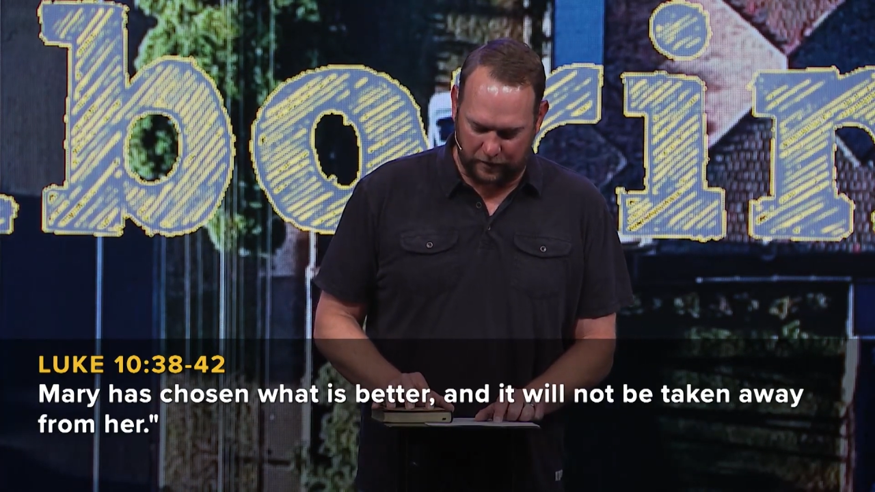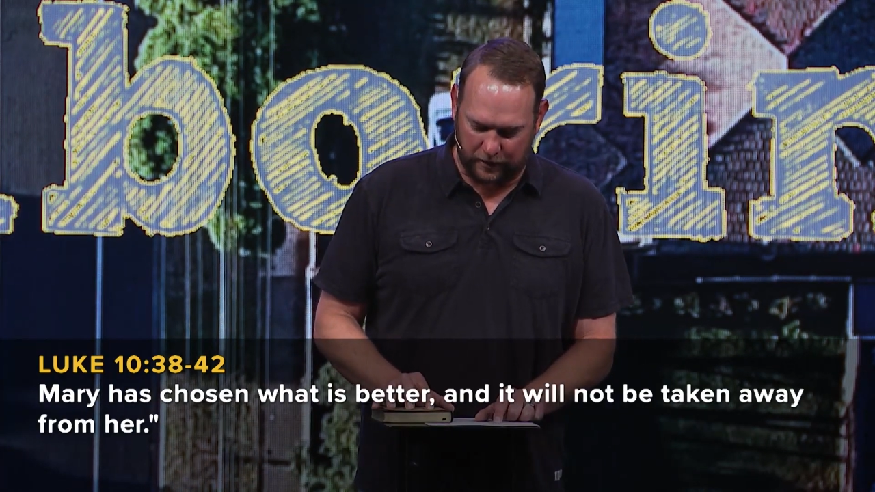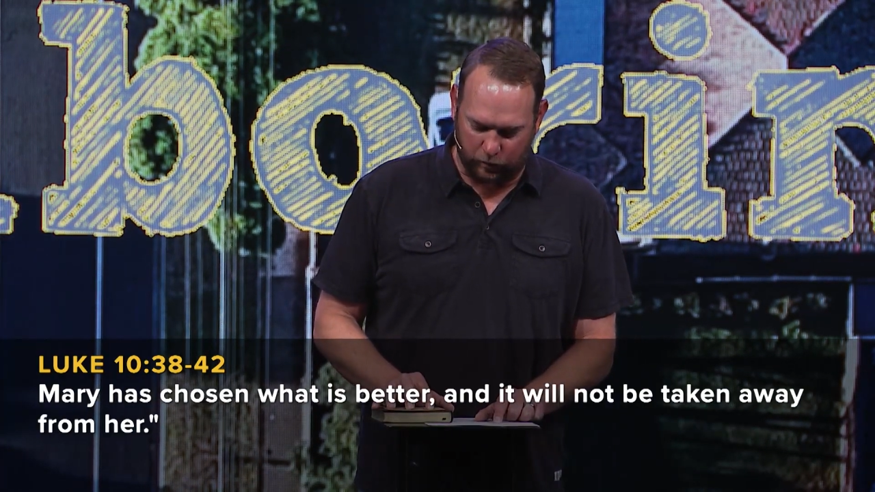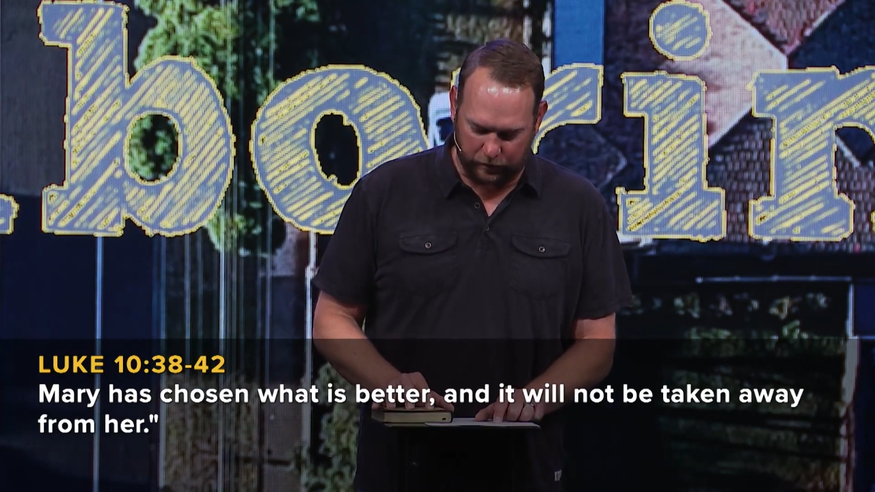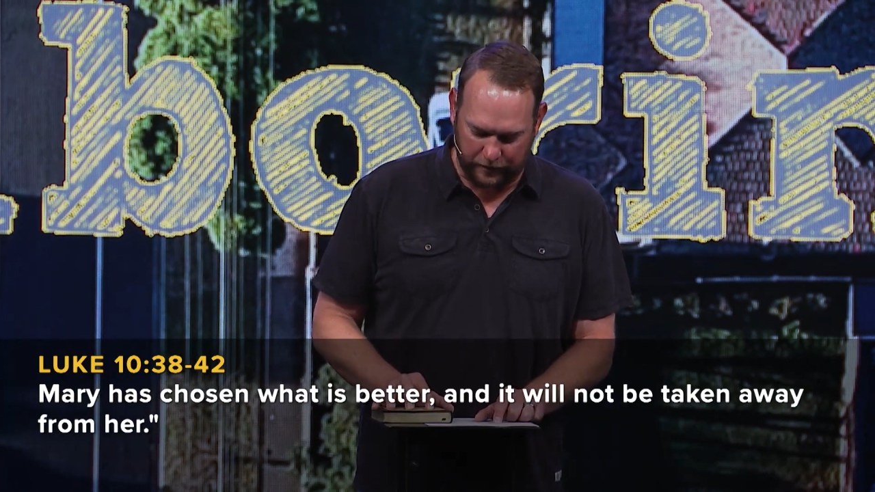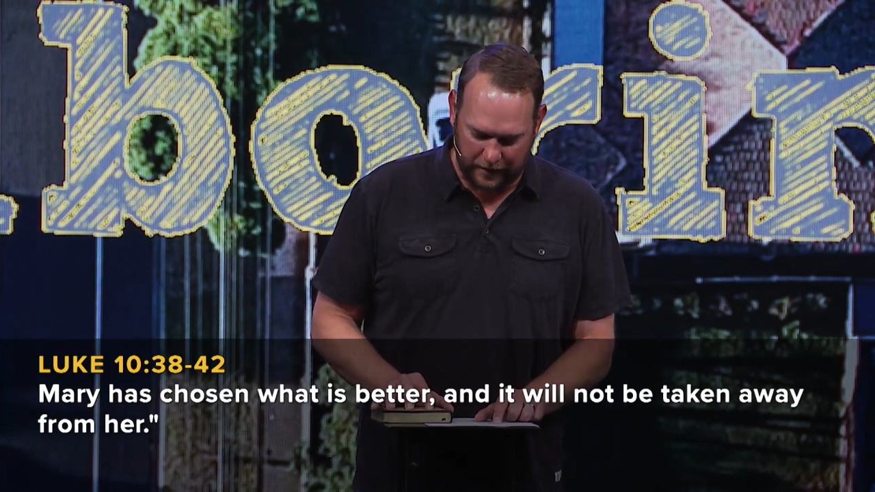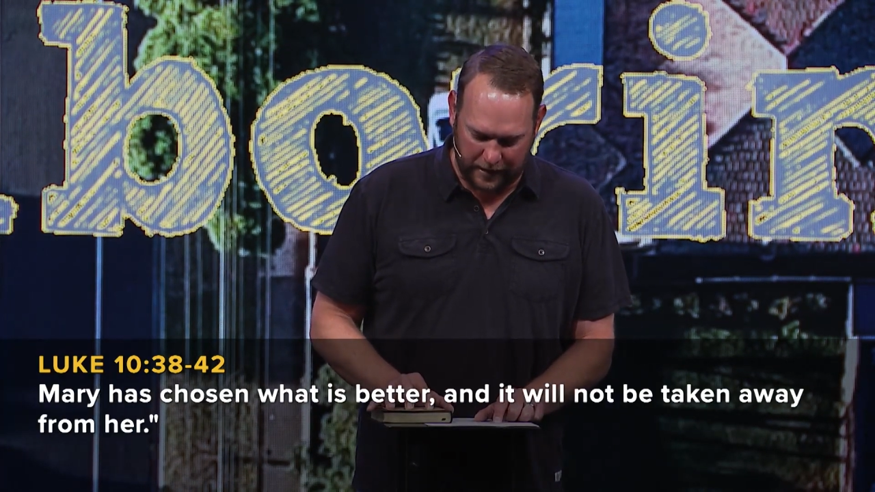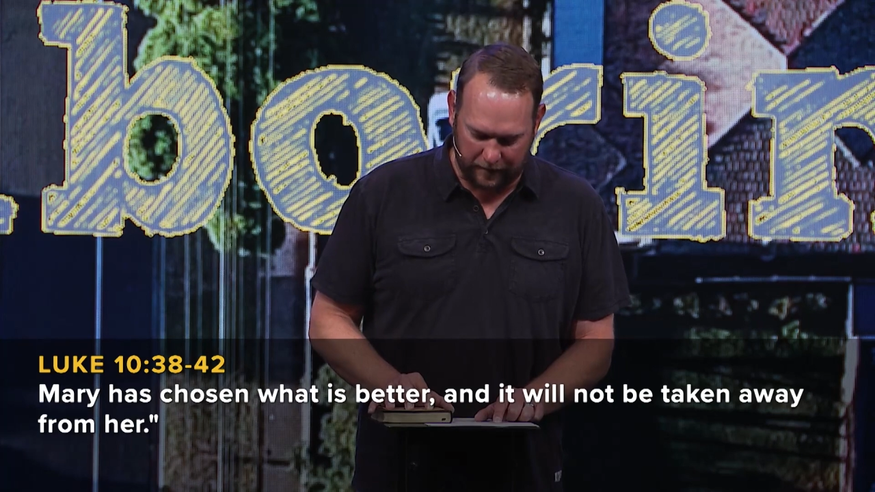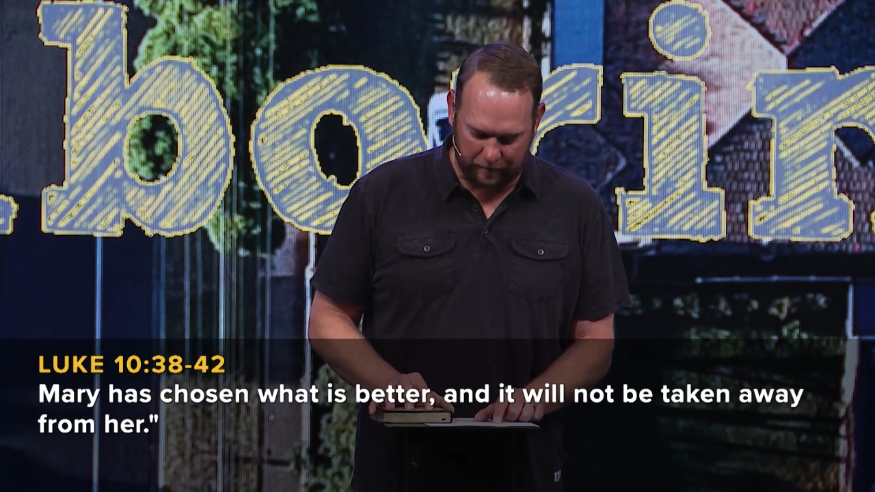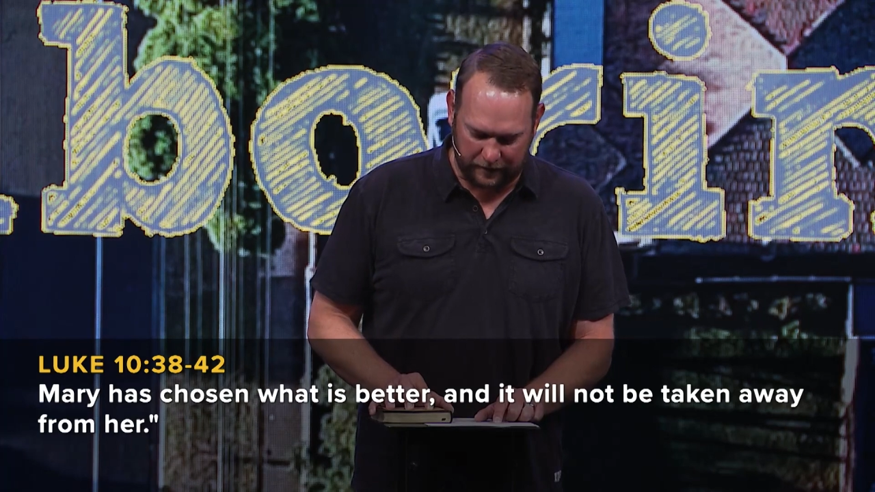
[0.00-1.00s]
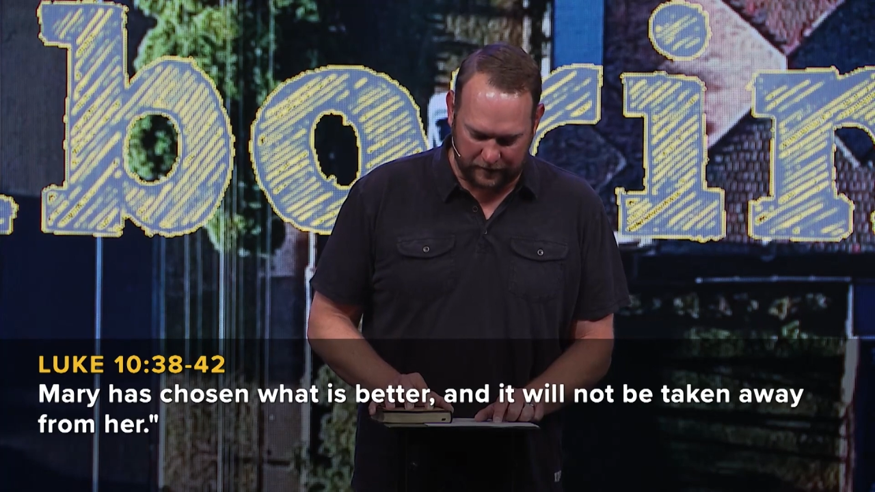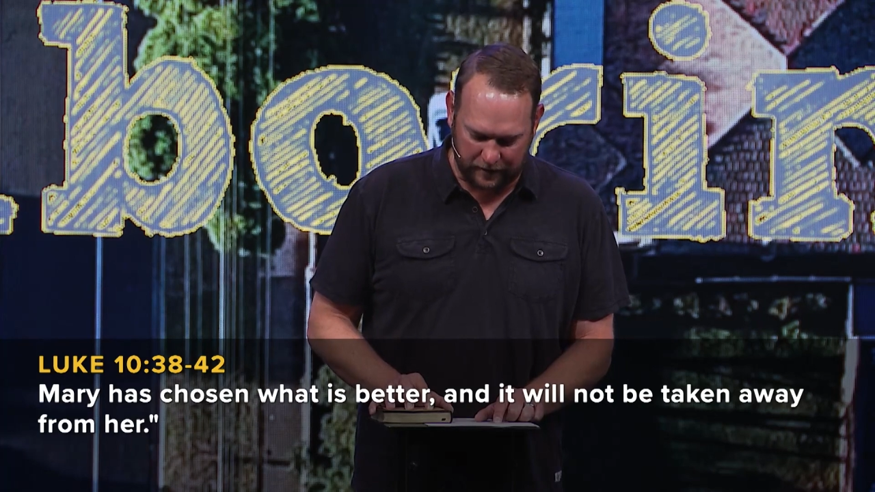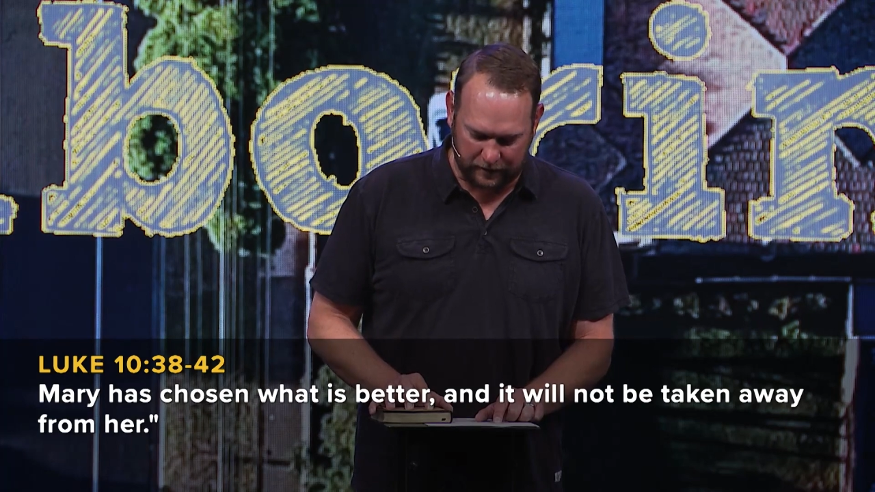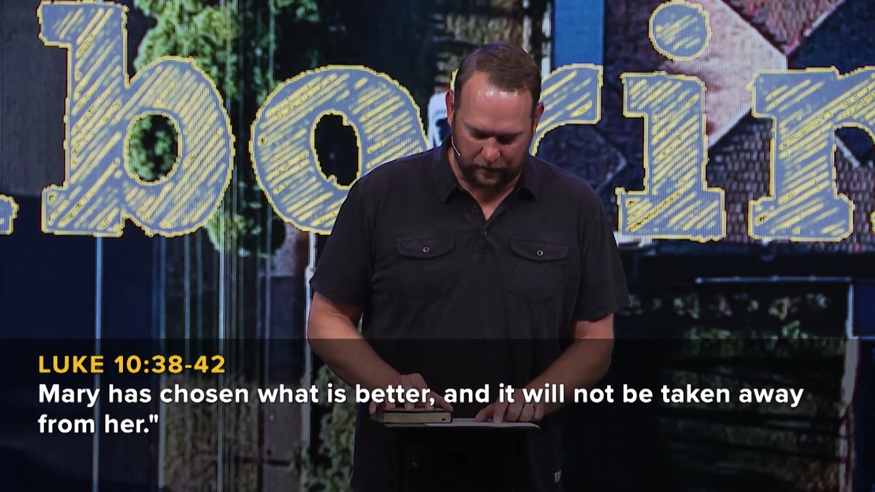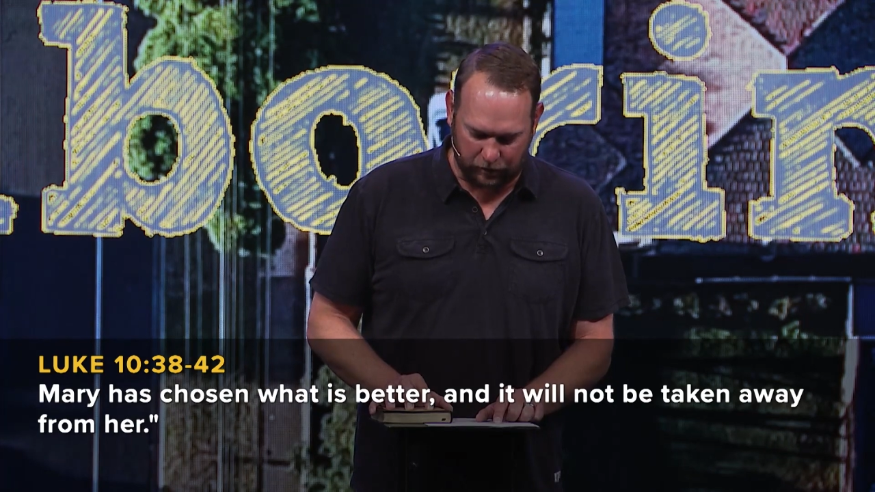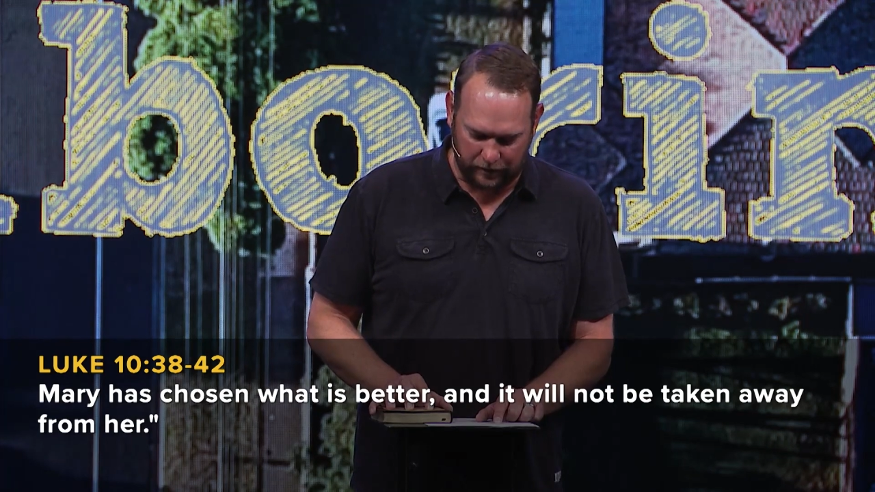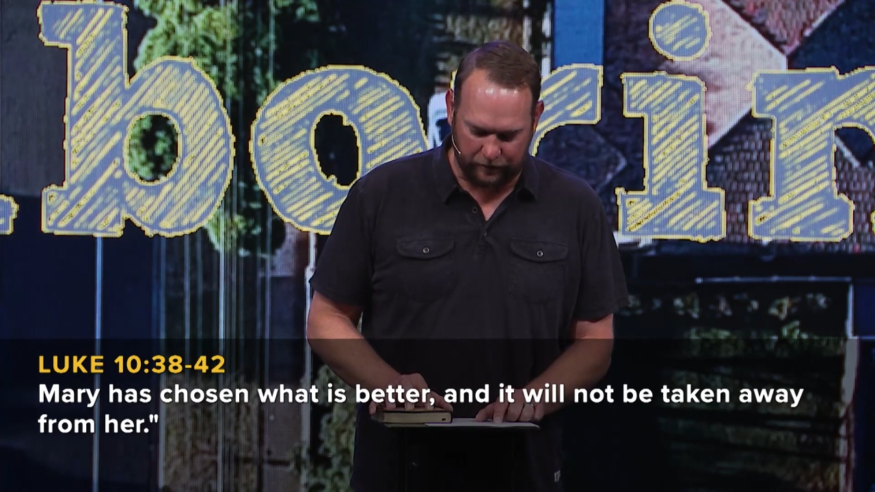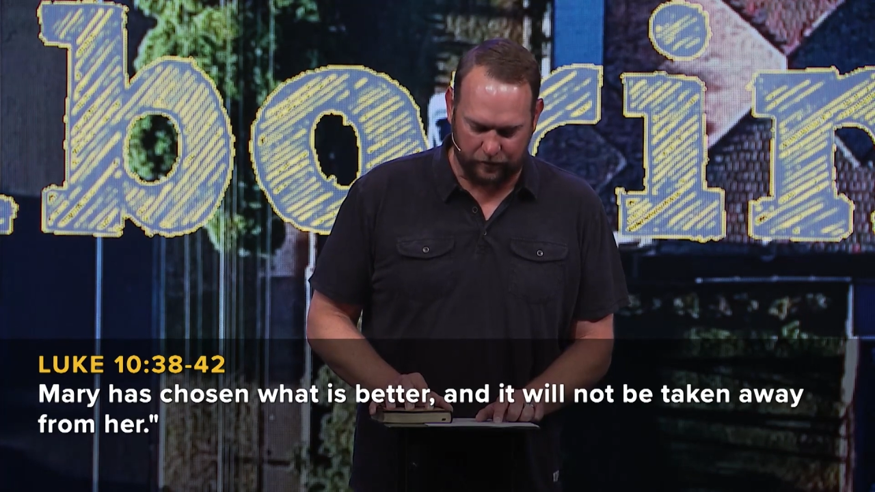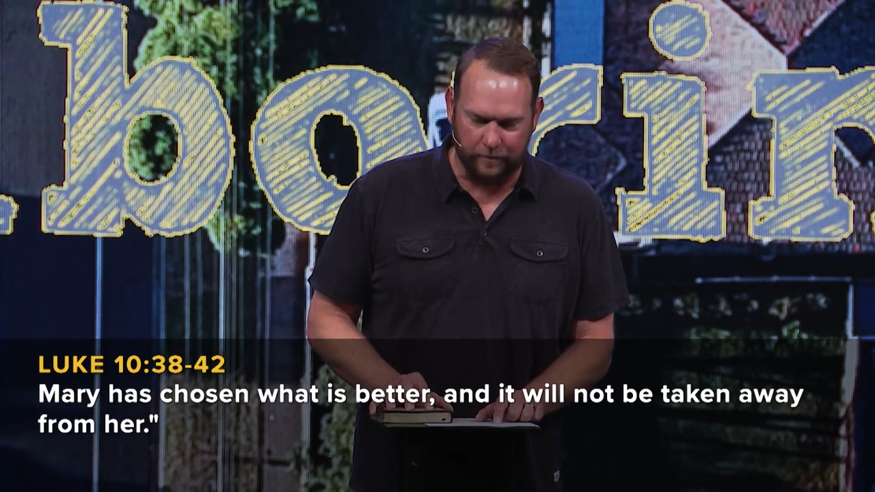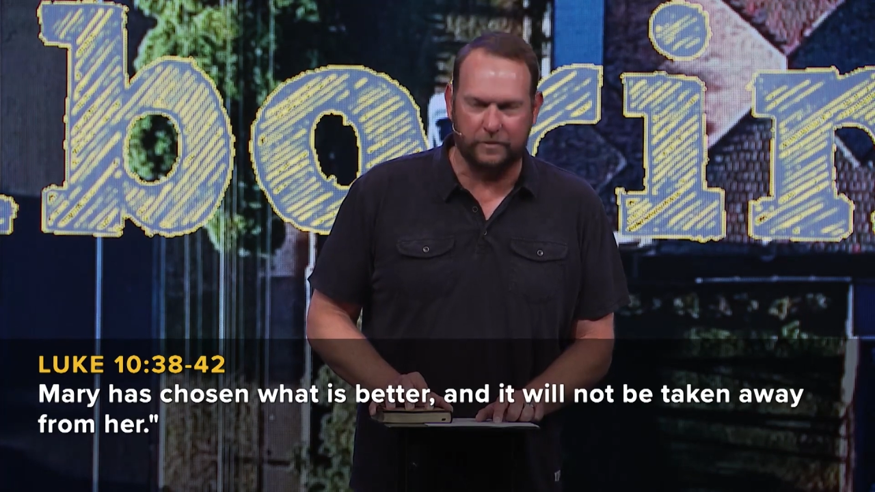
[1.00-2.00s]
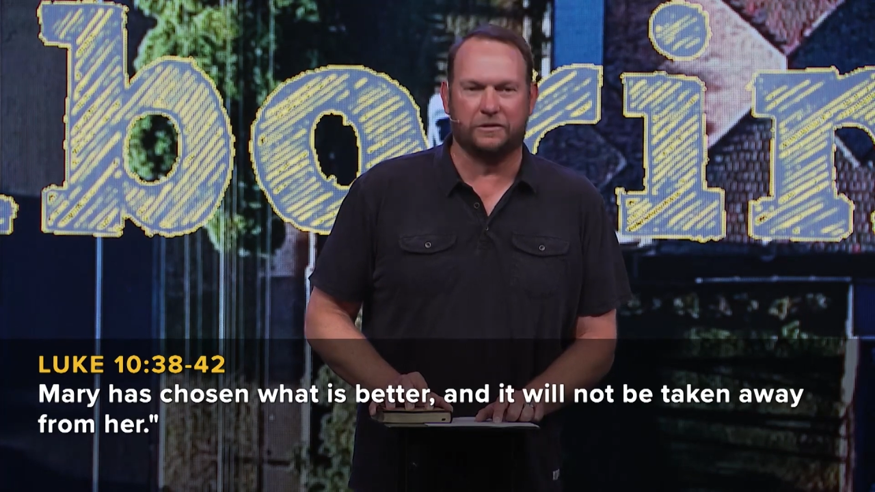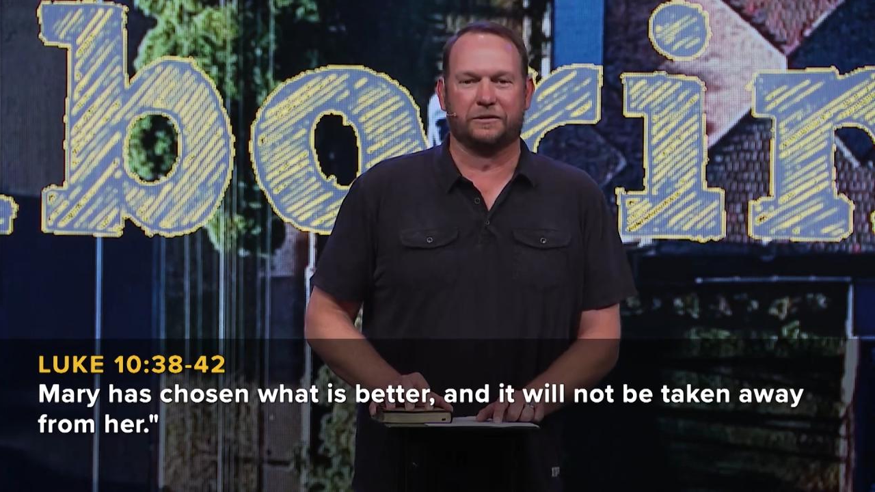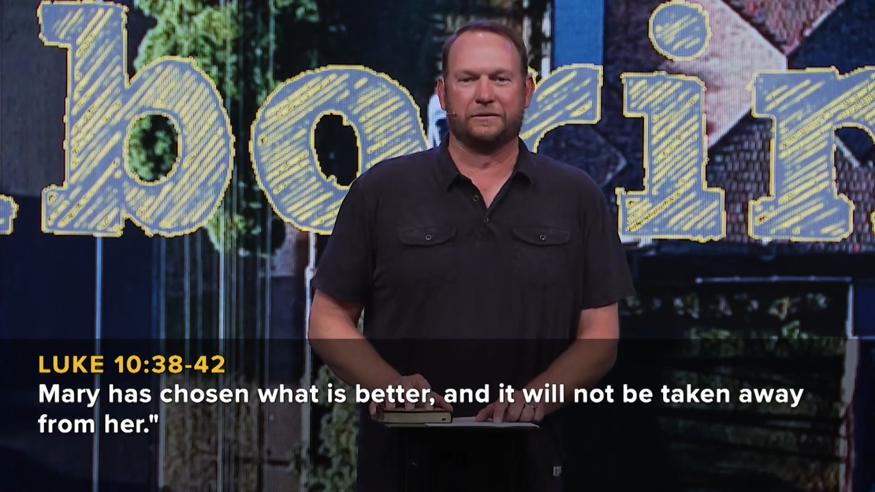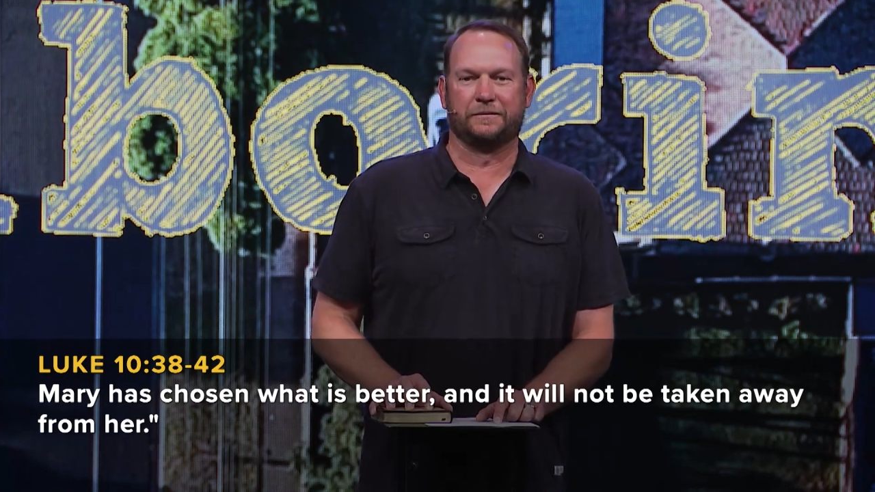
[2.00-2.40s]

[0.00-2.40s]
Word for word: and it will not be taken away from her.